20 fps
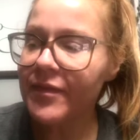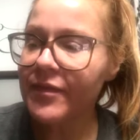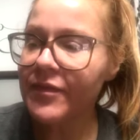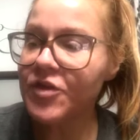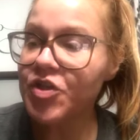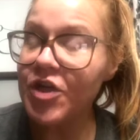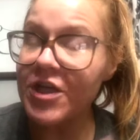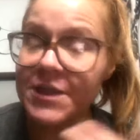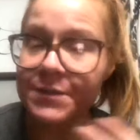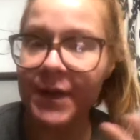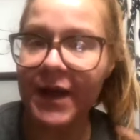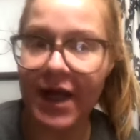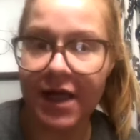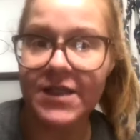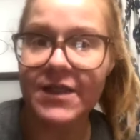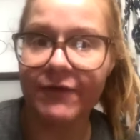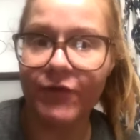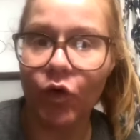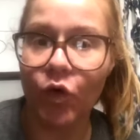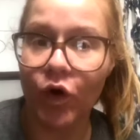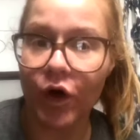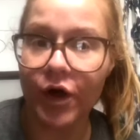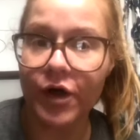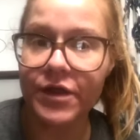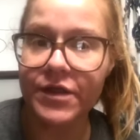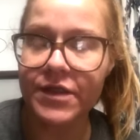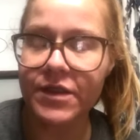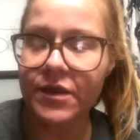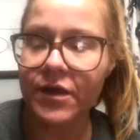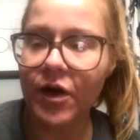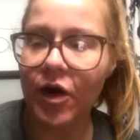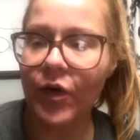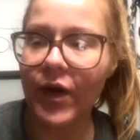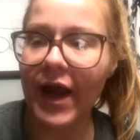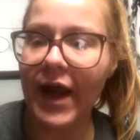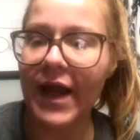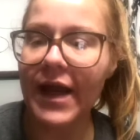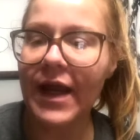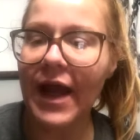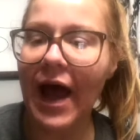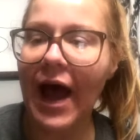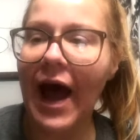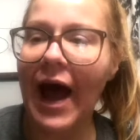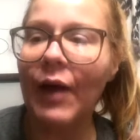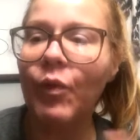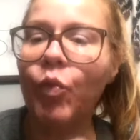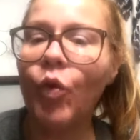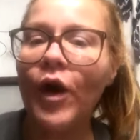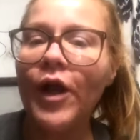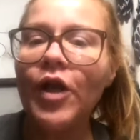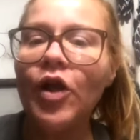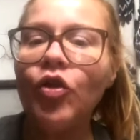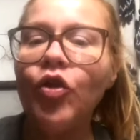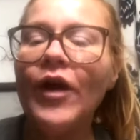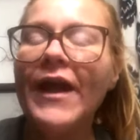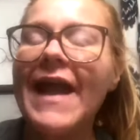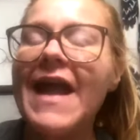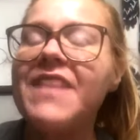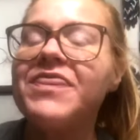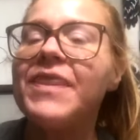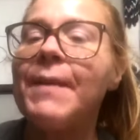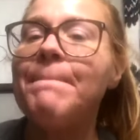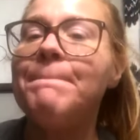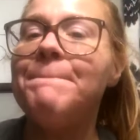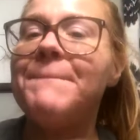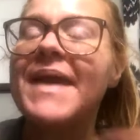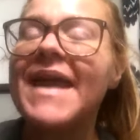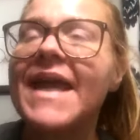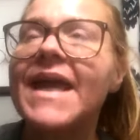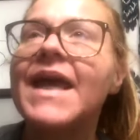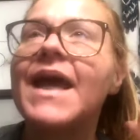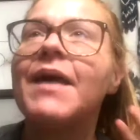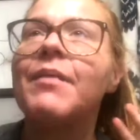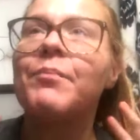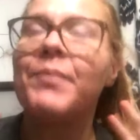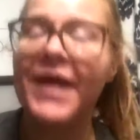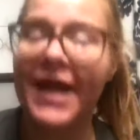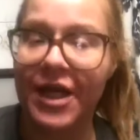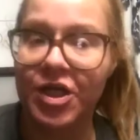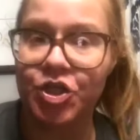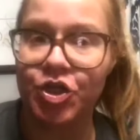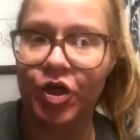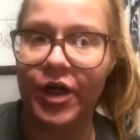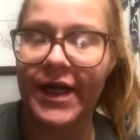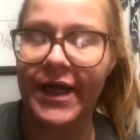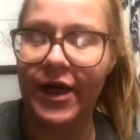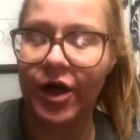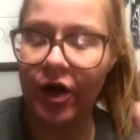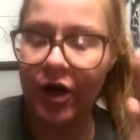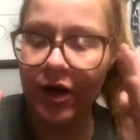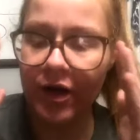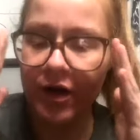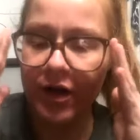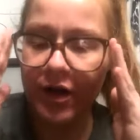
just because of orders, okay? I want you to look at the big picture here.